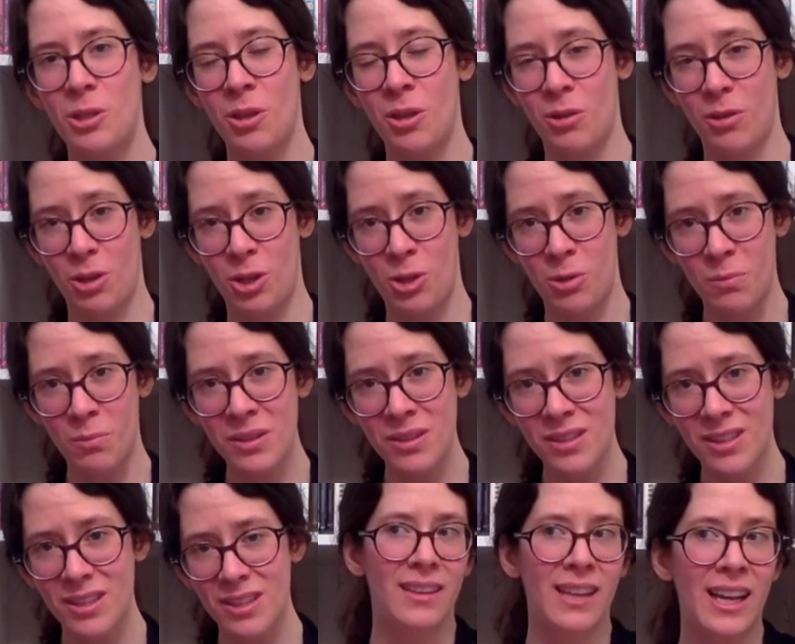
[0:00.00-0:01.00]
to the
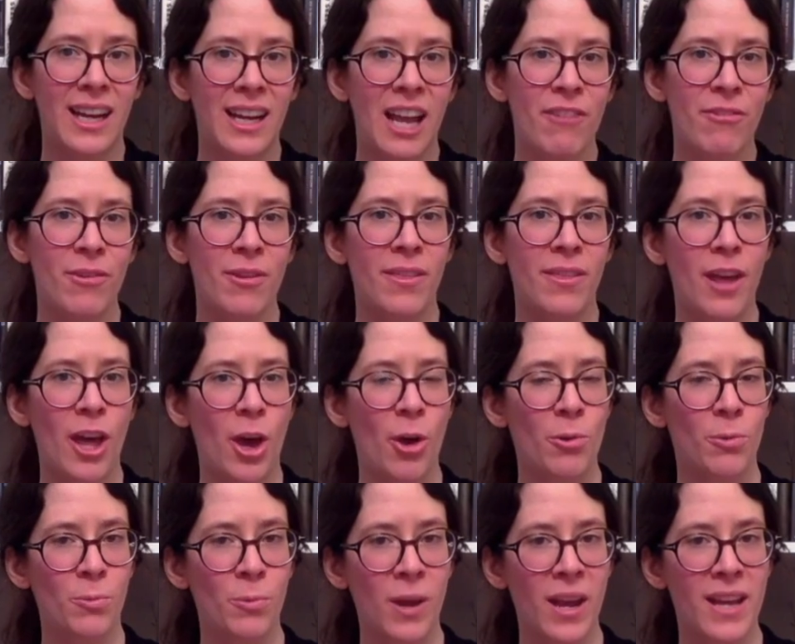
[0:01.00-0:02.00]
humans. They're clever in their
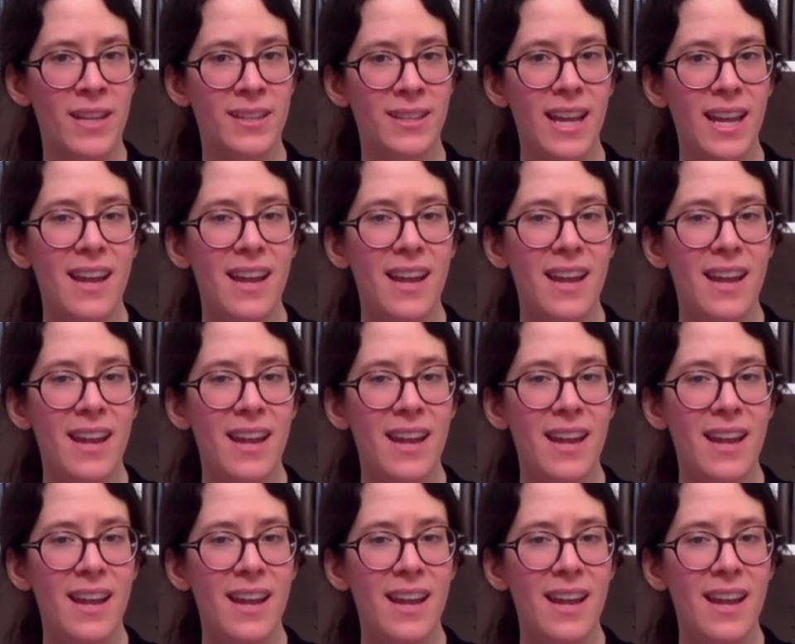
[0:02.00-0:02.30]
own ways.